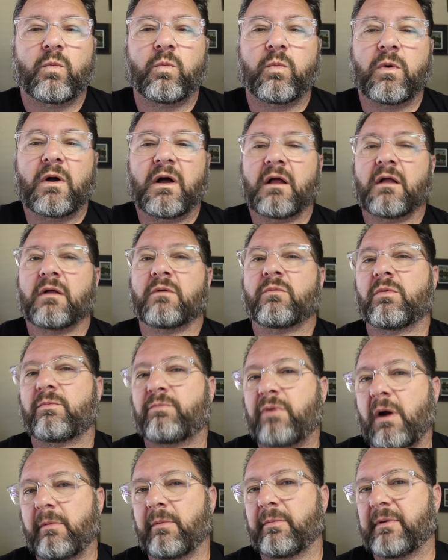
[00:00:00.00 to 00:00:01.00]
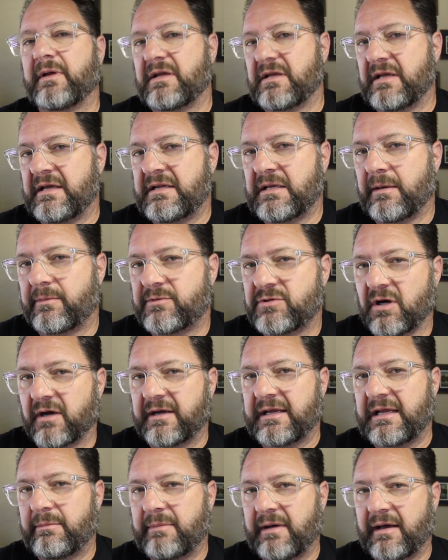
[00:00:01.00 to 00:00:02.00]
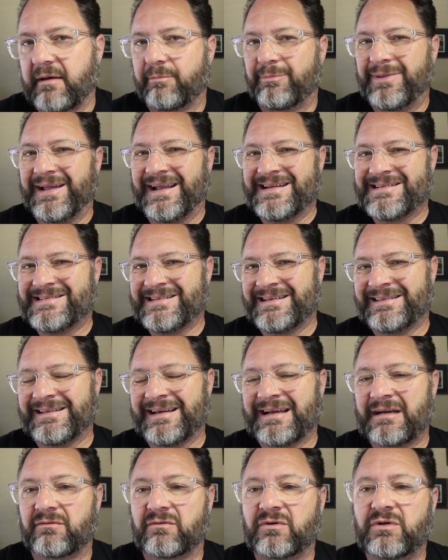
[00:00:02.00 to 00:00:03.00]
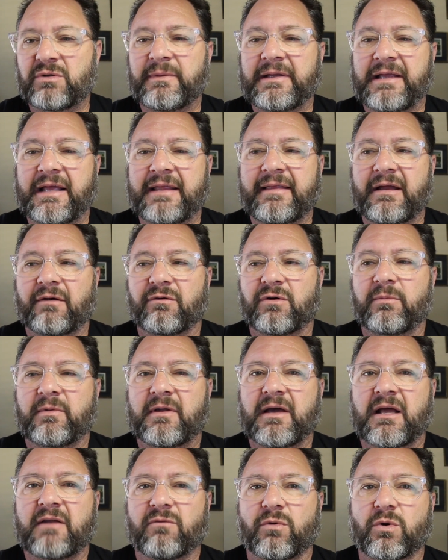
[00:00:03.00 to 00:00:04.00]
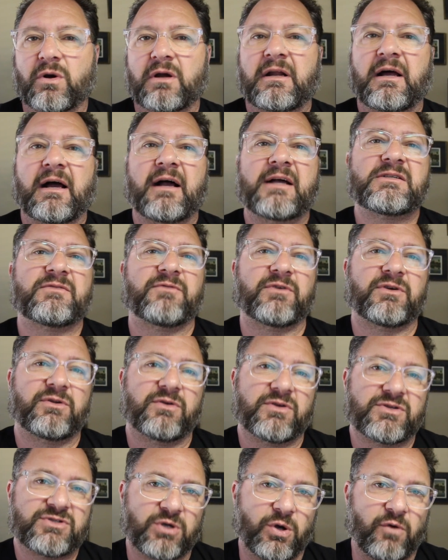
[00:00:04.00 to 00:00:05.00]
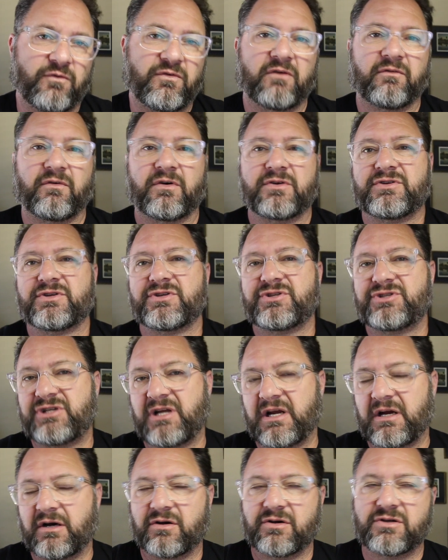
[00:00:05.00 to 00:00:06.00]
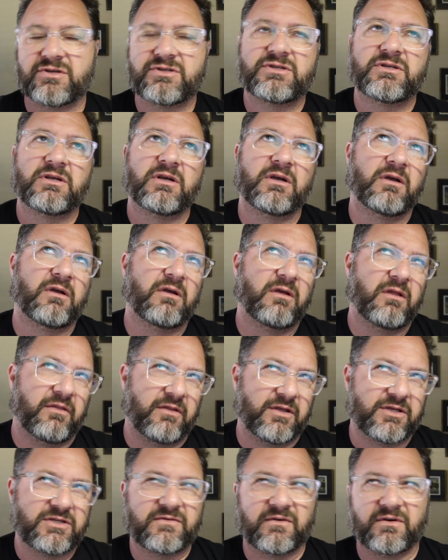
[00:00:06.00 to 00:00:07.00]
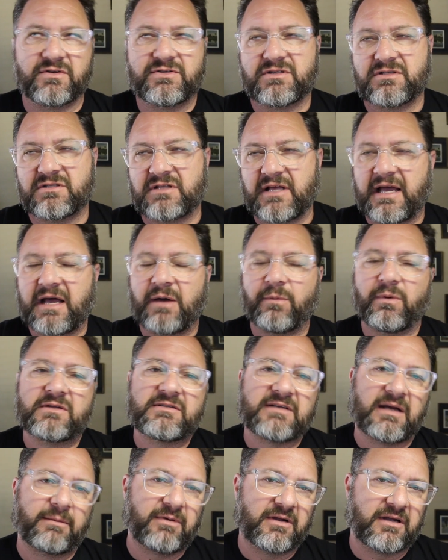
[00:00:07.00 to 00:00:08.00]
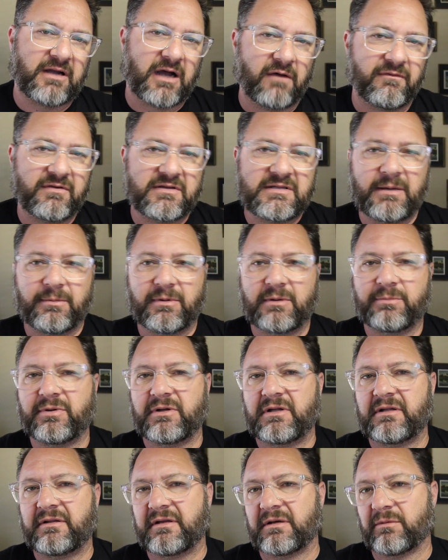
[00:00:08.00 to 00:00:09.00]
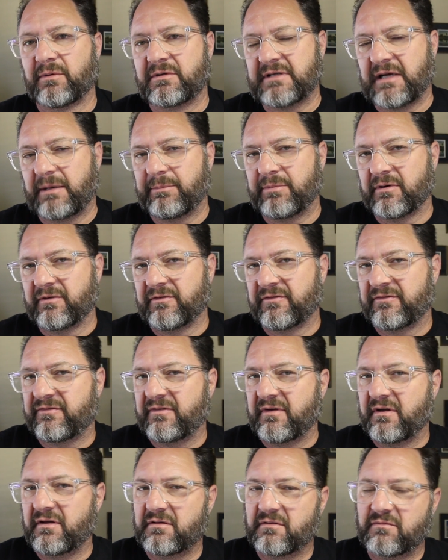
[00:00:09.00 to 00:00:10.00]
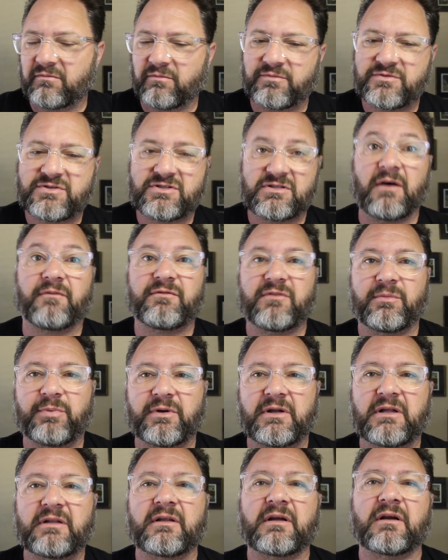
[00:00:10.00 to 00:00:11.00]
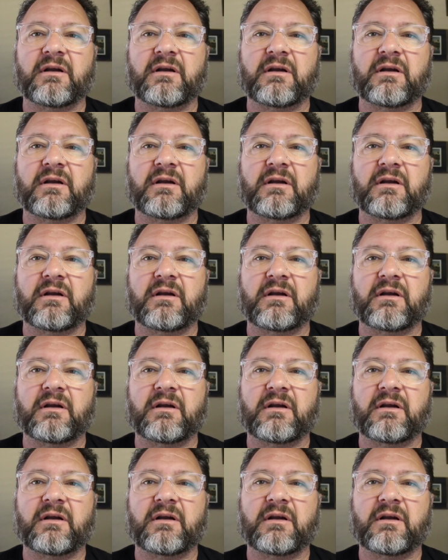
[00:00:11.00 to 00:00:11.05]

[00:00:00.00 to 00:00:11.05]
Well, we'll probably end up talking about painting that room and getting that room kind of organized. If we're going to do a sofa versus chairs, this versus that, what type of coffee table to put in there, what type of stuff to put in